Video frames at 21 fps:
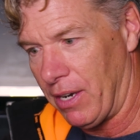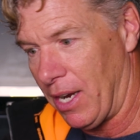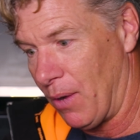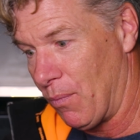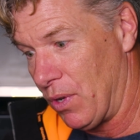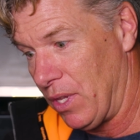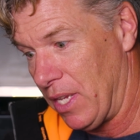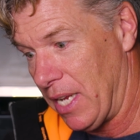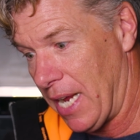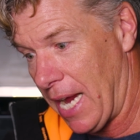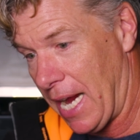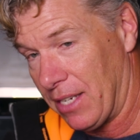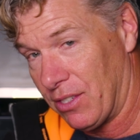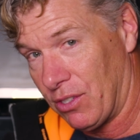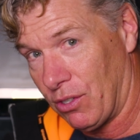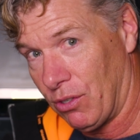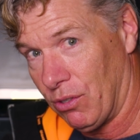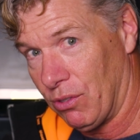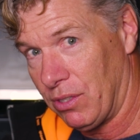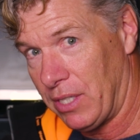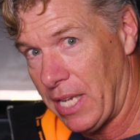And when the
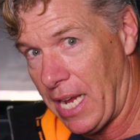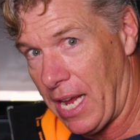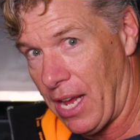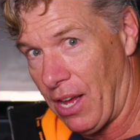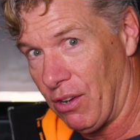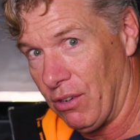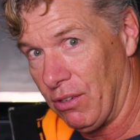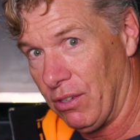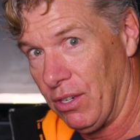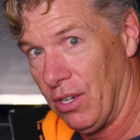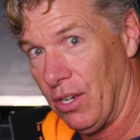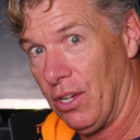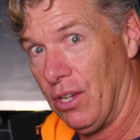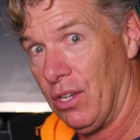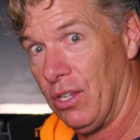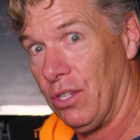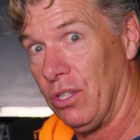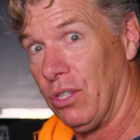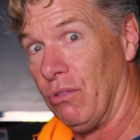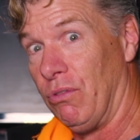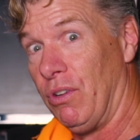axle goes down,
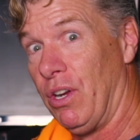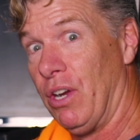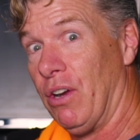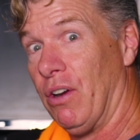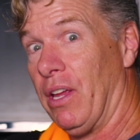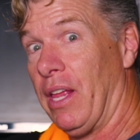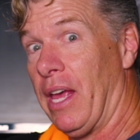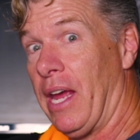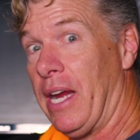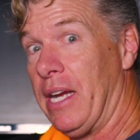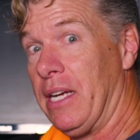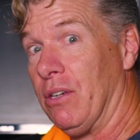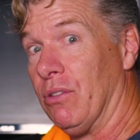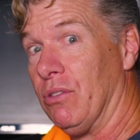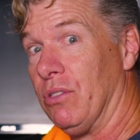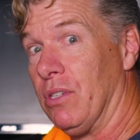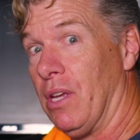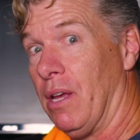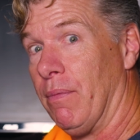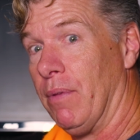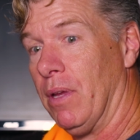the rear height
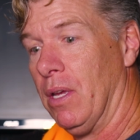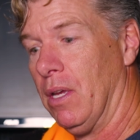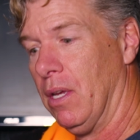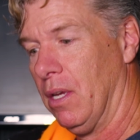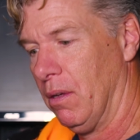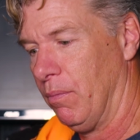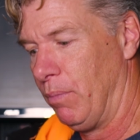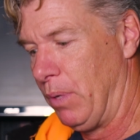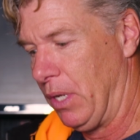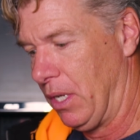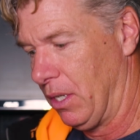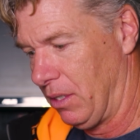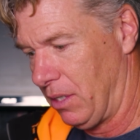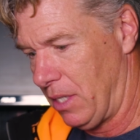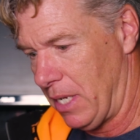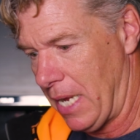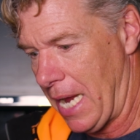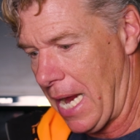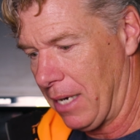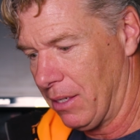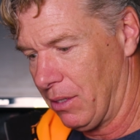goes up, because
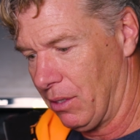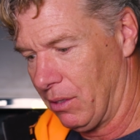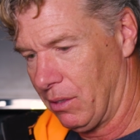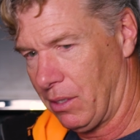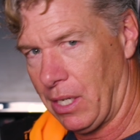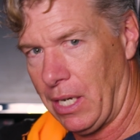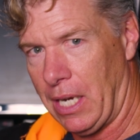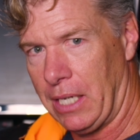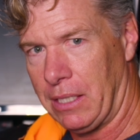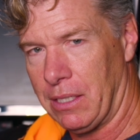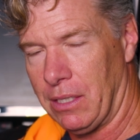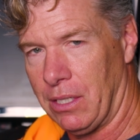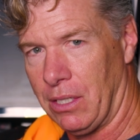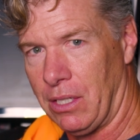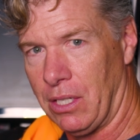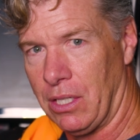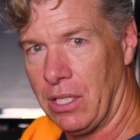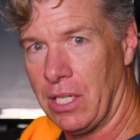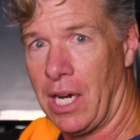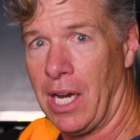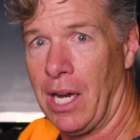the axle is connected to
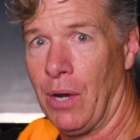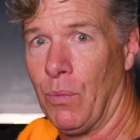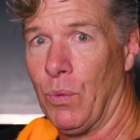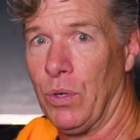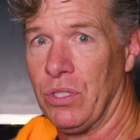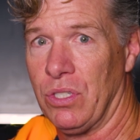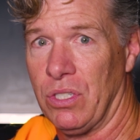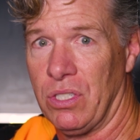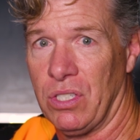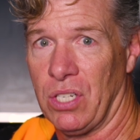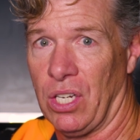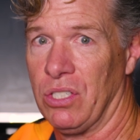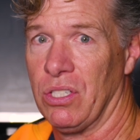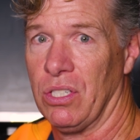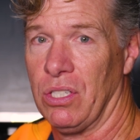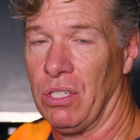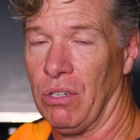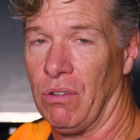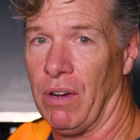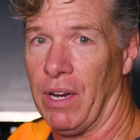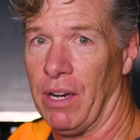the tire, which is
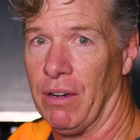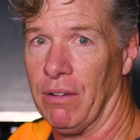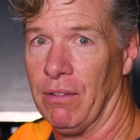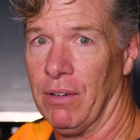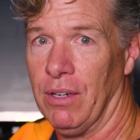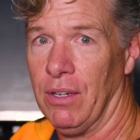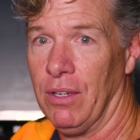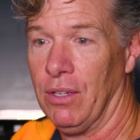touching the ground.